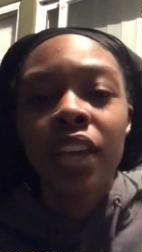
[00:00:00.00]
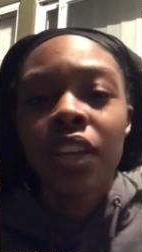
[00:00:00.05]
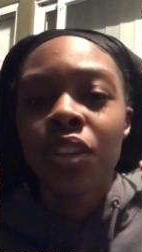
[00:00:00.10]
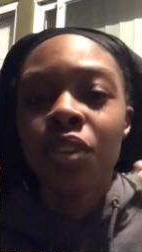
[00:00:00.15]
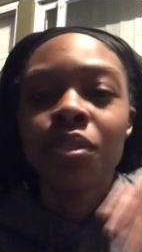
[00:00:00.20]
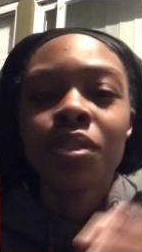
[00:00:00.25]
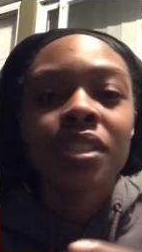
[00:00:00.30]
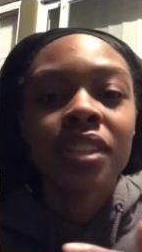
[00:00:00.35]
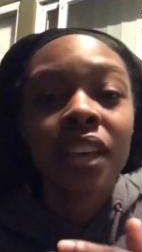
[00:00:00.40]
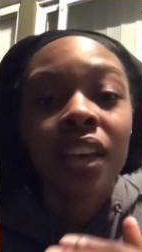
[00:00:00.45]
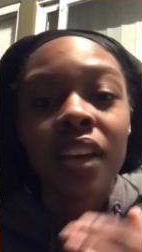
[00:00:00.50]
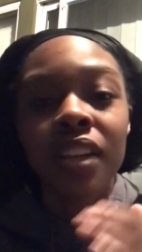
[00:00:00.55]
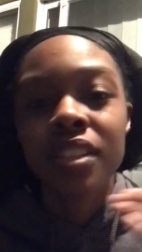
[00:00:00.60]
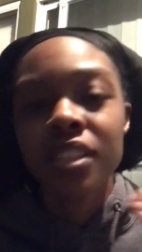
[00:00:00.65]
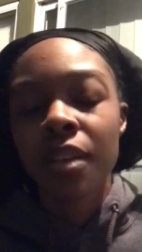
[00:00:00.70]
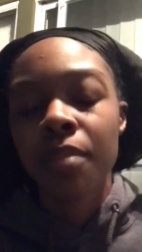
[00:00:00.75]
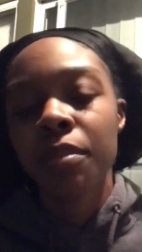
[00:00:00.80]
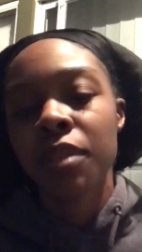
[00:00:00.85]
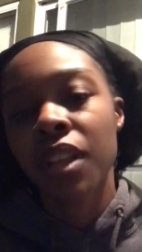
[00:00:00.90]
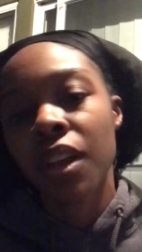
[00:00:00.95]
you said
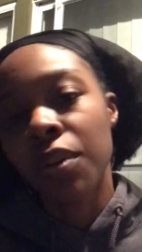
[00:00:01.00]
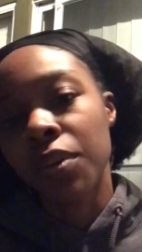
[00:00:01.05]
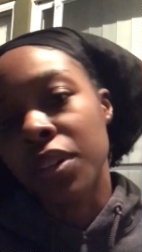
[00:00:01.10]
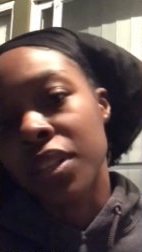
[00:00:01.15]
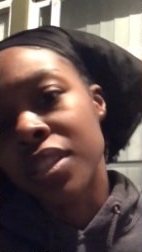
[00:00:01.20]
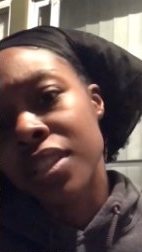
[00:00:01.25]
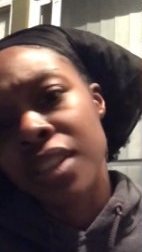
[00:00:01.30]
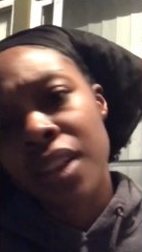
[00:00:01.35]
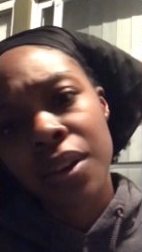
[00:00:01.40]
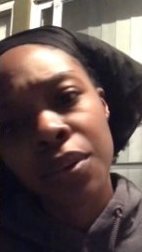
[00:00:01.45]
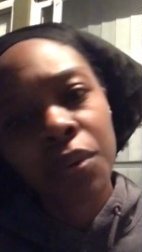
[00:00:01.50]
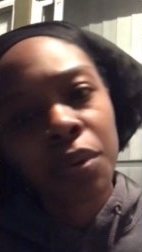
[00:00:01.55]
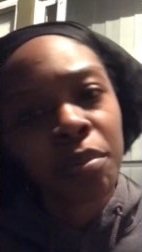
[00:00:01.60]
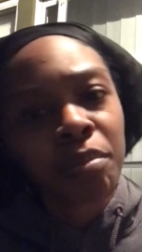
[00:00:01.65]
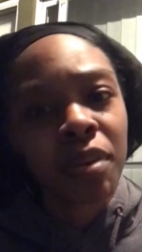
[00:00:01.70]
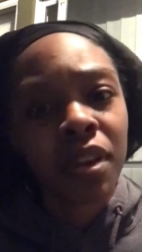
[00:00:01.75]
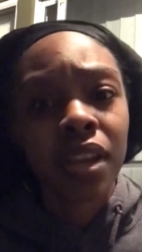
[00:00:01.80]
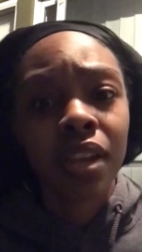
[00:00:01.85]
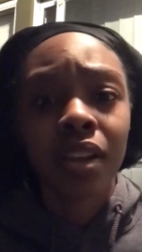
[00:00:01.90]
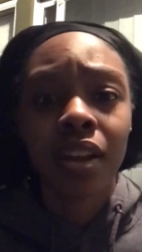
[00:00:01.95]
something that really stuck with
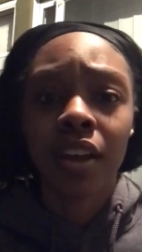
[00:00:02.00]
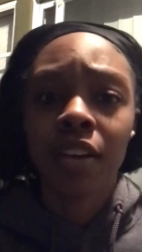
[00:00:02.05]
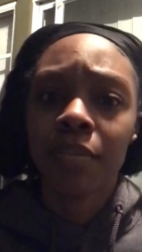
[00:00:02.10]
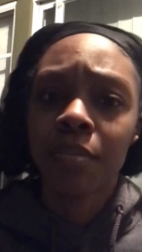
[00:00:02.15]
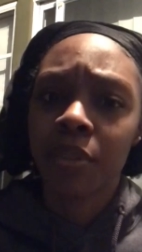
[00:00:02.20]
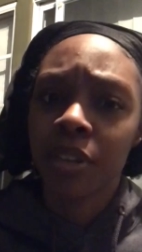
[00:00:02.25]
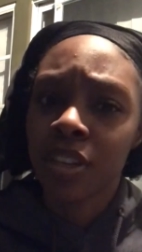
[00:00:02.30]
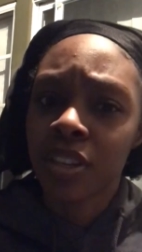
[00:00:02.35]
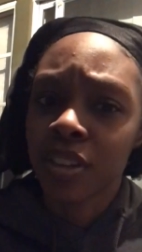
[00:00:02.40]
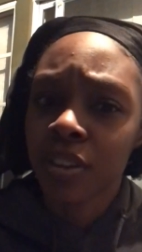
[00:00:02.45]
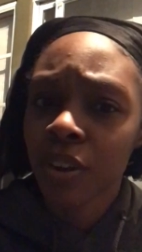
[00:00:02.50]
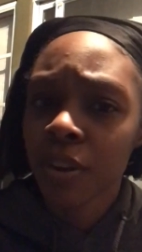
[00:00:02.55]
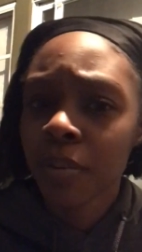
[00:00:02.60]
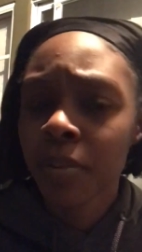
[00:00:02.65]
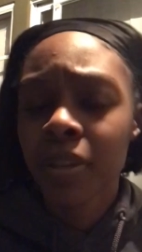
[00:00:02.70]
me and I've been in